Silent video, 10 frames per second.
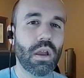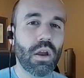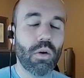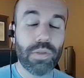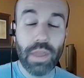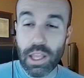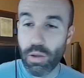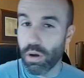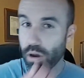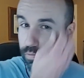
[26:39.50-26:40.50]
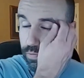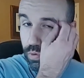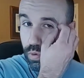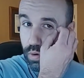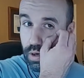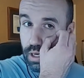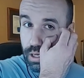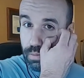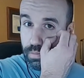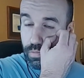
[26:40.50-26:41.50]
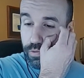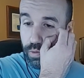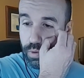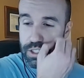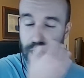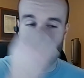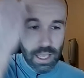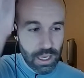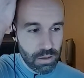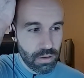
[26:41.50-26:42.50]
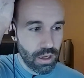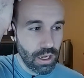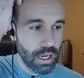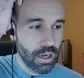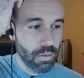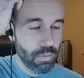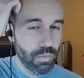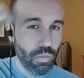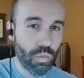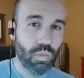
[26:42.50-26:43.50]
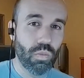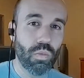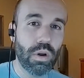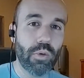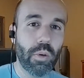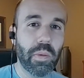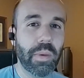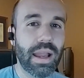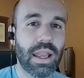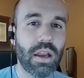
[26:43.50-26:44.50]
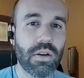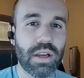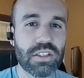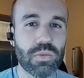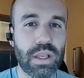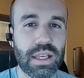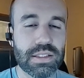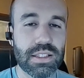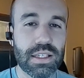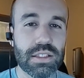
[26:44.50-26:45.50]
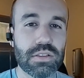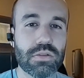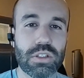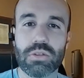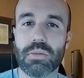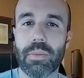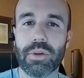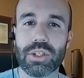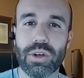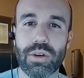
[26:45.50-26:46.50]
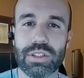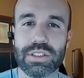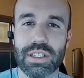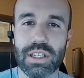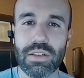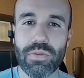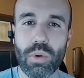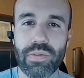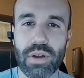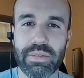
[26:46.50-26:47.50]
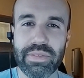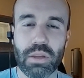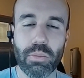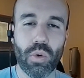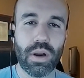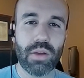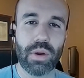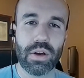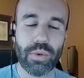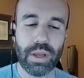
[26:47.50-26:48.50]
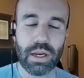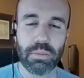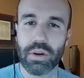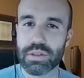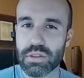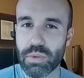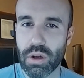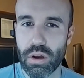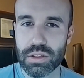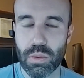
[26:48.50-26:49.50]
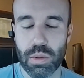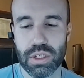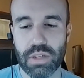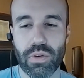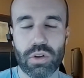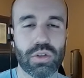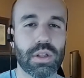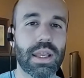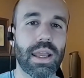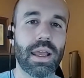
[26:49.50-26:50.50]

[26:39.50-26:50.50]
Well, thank you all for watching again. We will be back here next week at 6. Just remember, church is at 10:45 in the morning. We are doing it in person. We are also watching virtually.